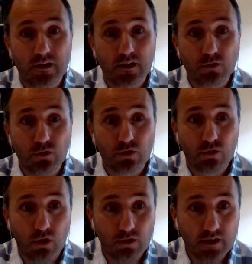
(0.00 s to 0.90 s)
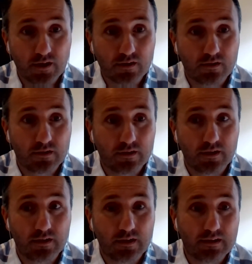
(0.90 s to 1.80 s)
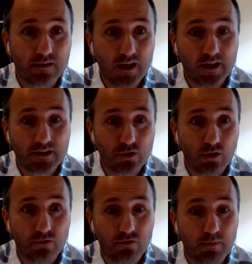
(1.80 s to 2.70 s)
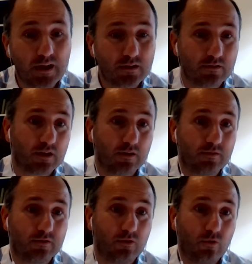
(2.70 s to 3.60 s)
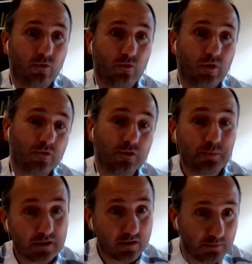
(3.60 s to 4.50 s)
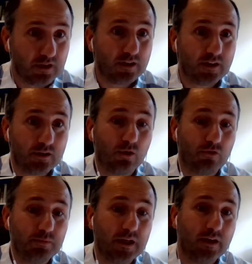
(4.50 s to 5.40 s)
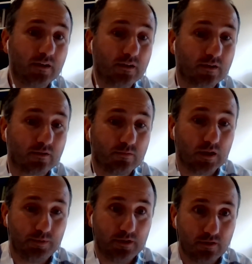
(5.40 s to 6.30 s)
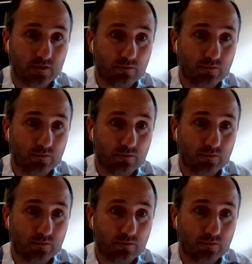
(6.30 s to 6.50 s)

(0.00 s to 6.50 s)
includes context, selection of, one of the possibilities of meaning, maybe,